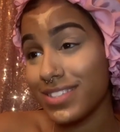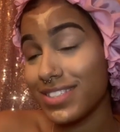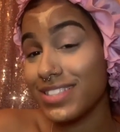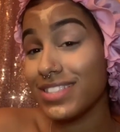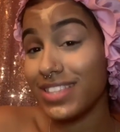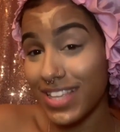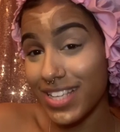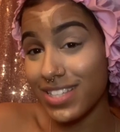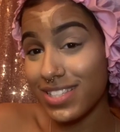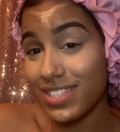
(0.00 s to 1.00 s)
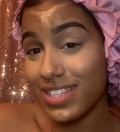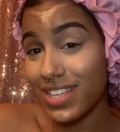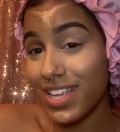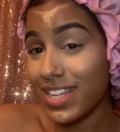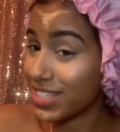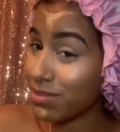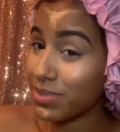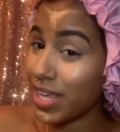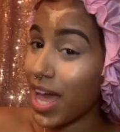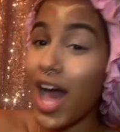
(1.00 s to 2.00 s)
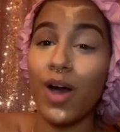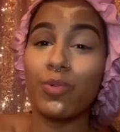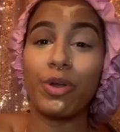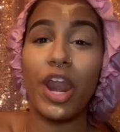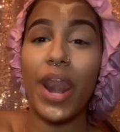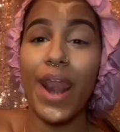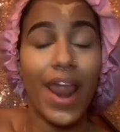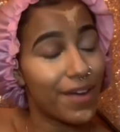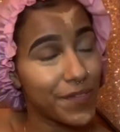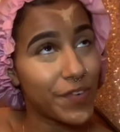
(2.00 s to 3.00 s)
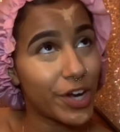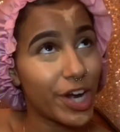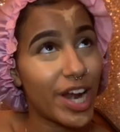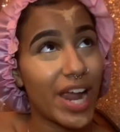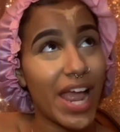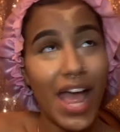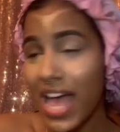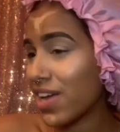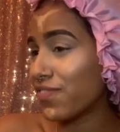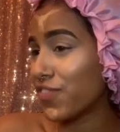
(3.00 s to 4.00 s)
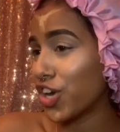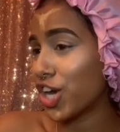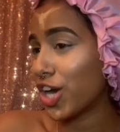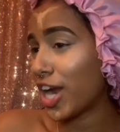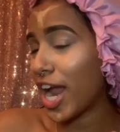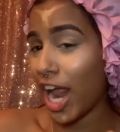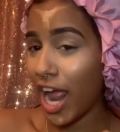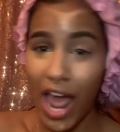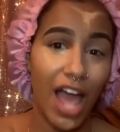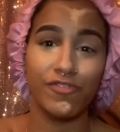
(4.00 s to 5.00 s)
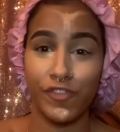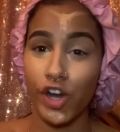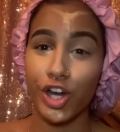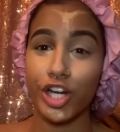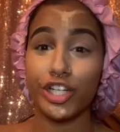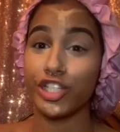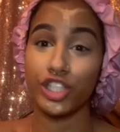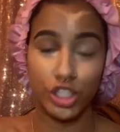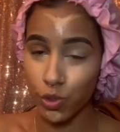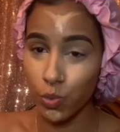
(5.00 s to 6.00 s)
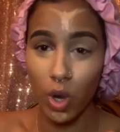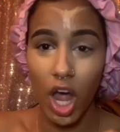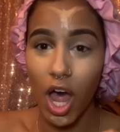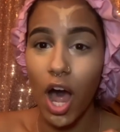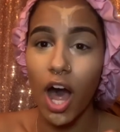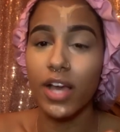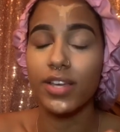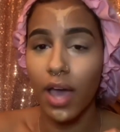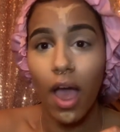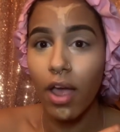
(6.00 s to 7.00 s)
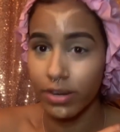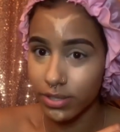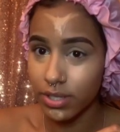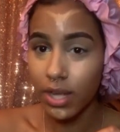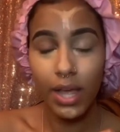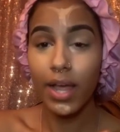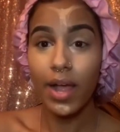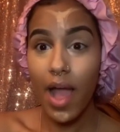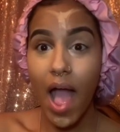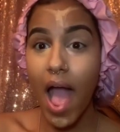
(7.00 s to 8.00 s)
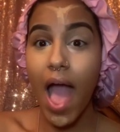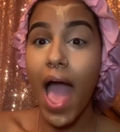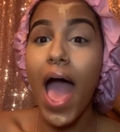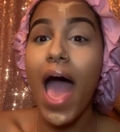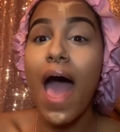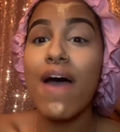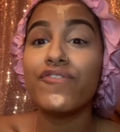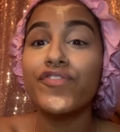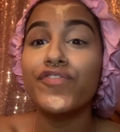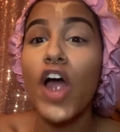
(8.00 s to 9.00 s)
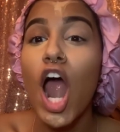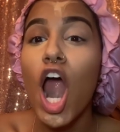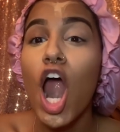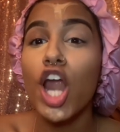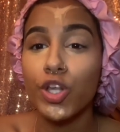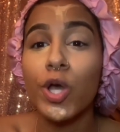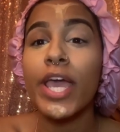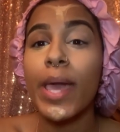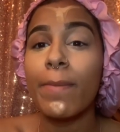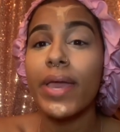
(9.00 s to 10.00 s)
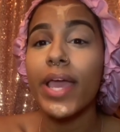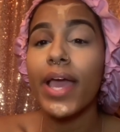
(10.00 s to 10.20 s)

this is something I will never ever ever do again. Ever, you hear me?